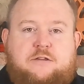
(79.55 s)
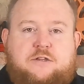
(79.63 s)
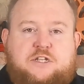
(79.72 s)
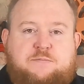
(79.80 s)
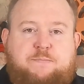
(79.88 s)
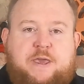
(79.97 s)

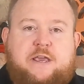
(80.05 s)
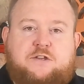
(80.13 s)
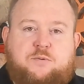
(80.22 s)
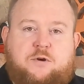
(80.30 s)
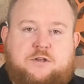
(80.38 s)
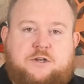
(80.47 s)
speak
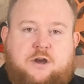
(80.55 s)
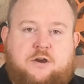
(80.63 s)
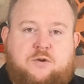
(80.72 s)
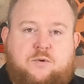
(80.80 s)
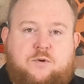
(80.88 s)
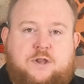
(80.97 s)
to our
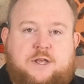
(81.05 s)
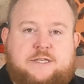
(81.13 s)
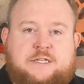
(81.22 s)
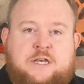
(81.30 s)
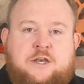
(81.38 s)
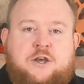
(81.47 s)
target
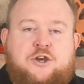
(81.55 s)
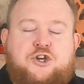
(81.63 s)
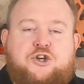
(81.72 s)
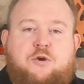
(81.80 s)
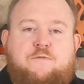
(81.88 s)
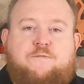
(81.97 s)
audience,
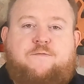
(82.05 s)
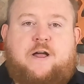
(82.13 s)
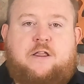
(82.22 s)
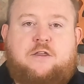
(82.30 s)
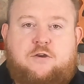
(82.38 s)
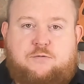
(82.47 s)
show
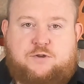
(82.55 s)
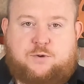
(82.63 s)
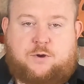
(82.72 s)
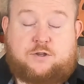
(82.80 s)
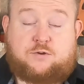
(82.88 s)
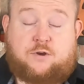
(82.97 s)
value
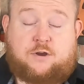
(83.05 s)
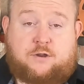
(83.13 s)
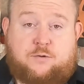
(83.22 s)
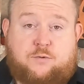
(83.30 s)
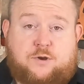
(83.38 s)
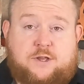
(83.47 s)
to our
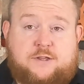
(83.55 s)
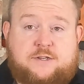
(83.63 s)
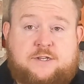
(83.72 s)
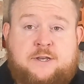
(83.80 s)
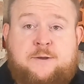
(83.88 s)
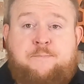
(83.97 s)
target
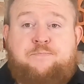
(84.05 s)
audience,